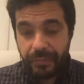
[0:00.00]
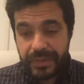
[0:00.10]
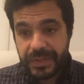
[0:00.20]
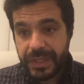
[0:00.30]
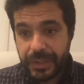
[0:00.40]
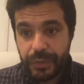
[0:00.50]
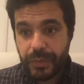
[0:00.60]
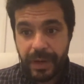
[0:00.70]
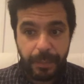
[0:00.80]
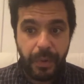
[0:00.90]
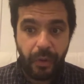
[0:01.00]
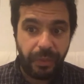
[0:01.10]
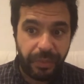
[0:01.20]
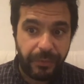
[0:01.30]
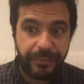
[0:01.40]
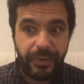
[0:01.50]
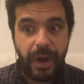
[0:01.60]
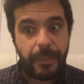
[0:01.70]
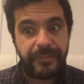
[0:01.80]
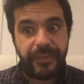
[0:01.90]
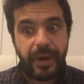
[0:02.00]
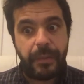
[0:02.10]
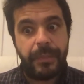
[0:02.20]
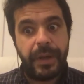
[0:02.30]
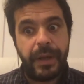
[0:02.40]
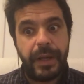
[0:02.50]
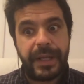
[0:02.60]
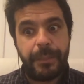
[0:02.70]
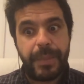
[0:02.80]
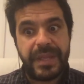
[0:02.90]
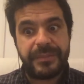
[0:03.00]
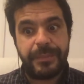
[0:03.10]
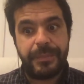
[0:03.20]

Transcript: Obviously, you are both from campaigns